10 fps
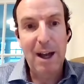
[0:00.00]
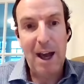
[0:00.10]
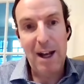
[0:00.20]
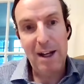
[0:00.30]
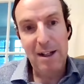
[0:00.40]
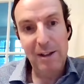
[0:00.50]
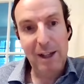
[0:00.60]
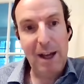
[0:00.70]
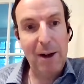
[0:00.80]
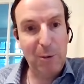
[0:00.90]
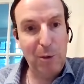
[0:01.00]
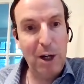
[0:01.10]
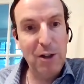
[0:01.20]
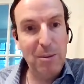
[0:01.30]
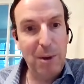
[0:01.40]
at a discount
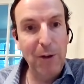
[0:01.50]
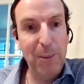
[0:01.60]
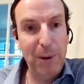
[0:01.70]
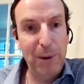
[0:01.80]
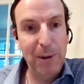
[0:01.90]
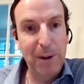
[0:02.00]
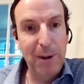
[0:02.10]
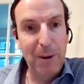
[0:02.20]
exploration multiple,